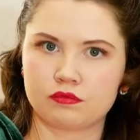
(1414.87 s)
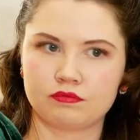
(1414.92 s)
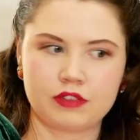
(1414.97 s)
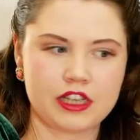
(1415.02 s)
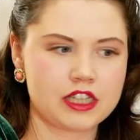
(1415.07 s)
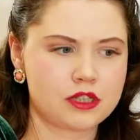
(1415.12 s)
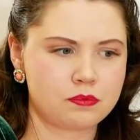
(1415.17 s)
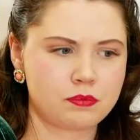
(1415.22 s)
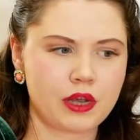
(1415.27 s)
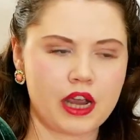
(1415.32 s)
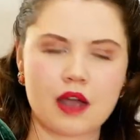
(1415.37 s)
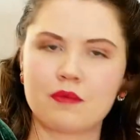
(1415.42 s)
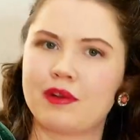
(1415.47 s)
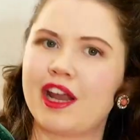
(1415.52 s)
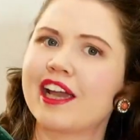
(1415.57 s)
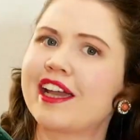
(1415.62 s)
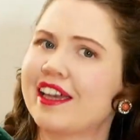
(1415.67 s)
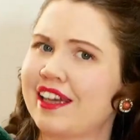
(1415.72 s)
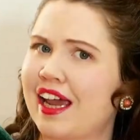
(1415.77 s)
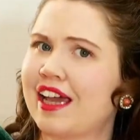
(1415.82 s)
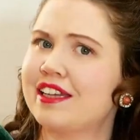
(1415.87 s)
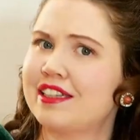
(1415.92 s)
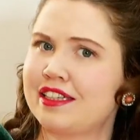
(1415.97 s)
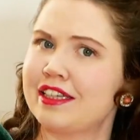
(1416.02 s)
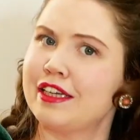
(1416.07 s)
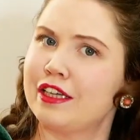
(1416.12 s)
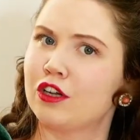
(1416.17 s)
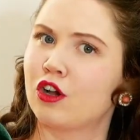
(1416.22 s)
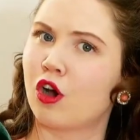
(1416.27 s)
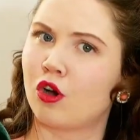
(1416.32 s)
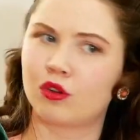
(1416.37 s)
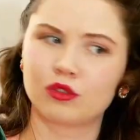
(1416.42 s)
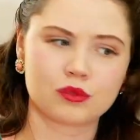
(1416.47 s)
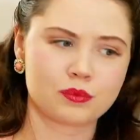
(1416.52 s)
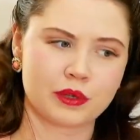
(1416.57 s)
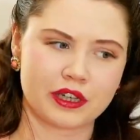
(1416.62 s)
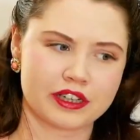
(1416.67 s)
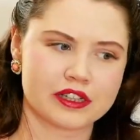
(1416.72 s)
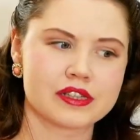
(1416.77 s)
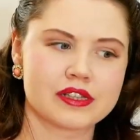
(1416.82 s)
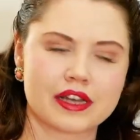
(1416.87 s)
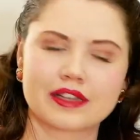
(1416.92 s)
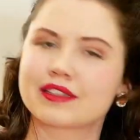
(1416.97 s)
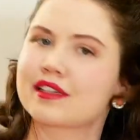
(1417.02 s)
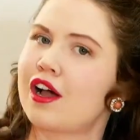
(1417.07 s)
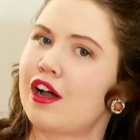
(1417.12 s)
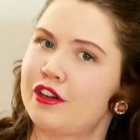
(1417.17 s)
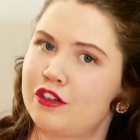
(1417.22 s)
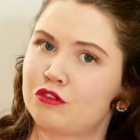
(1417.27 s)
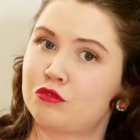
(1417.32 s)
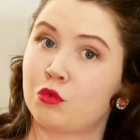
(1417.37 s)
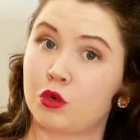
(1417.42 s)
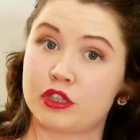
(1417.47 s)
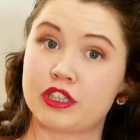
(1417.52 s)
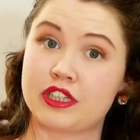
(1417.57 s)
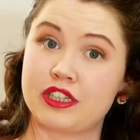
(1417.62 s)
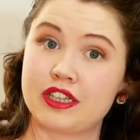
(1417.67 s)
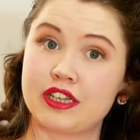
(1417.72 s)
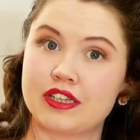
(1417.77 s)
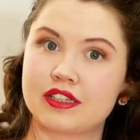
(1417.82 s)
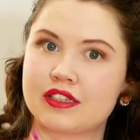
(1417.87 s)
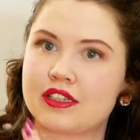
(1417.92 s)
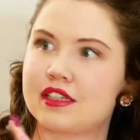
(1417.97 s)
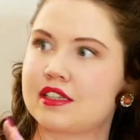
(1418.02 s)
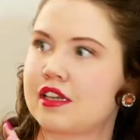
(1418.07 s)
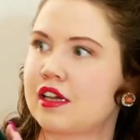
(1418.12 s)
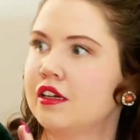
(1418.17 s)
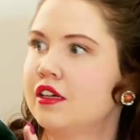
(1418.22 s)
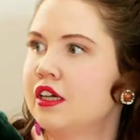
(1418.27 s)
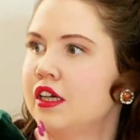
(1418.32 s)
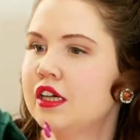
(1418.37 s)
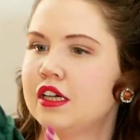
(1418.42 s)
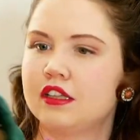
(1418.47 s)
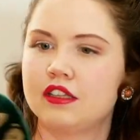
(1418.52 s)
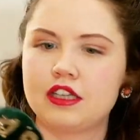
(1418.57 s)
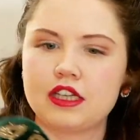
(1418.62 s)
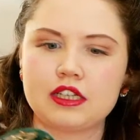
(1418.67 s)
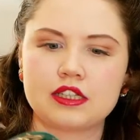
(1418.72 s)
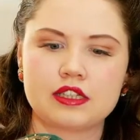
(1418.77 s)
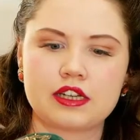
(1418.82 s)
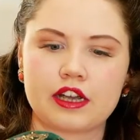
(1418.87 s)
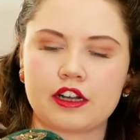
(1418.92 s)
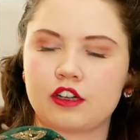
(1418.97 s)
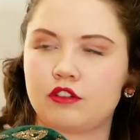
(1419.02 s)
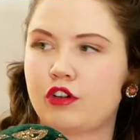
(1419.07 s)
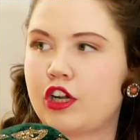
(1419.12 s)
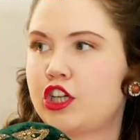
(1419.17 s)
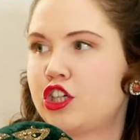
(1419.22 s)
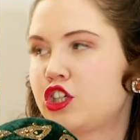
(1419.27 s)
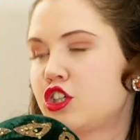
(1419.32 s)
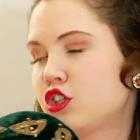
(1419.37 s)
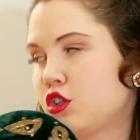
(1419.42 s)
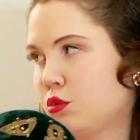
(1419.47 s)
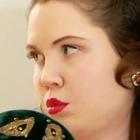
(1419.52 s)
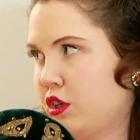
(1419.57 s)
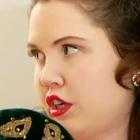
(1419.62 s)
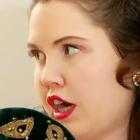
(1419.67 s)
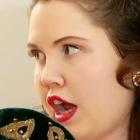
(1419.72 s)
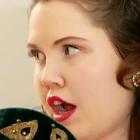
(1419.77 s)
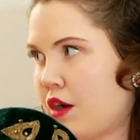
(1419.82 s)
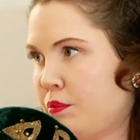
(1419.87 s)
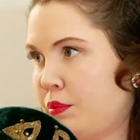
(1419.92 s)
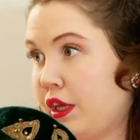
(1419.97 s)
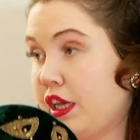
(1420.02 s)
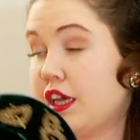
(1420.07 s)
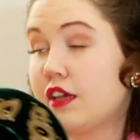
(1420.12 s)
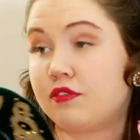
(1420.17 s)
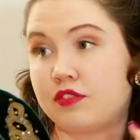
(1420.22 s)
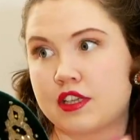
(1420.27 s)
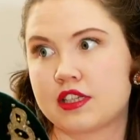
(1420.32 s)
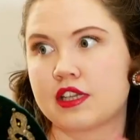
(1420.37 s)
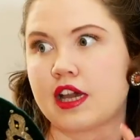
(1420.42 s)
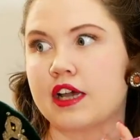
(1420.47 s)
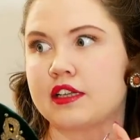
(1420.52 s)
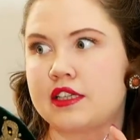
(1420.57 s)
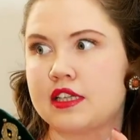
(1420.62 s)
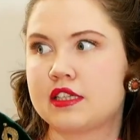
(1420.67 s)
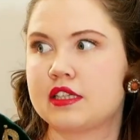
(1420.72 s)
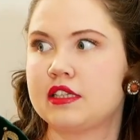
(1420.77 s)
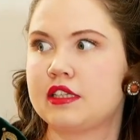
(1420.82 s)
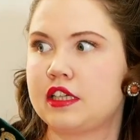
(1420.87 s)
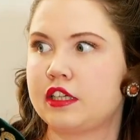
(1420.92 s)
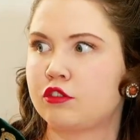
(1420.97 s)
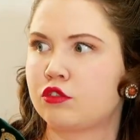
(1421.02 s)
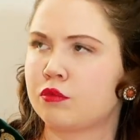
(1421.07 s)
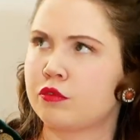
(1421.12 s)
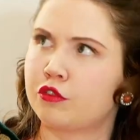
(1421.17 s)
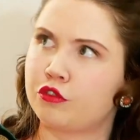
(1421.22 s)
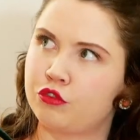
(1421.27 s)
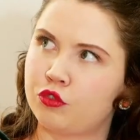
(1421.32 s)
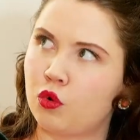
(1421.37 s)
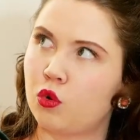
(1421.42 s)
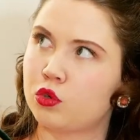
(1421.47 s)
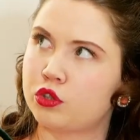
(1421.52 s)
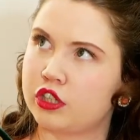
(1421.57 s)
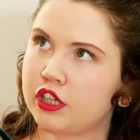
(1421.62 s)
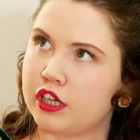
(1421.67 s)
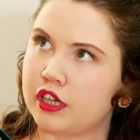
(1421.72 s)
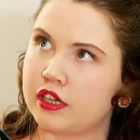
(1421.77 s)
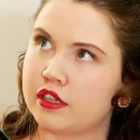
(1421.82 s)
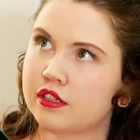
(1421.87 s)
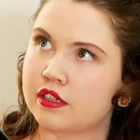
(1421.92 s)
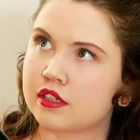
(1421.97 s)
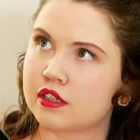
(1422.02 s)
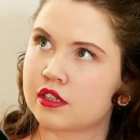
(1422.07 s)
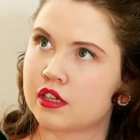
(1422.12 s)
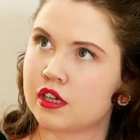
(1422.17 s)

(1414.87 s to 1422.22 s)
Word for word: It's become like an antique gold because that's kind of what it is. This these decorations would now be if this hat is indeed from the 40s,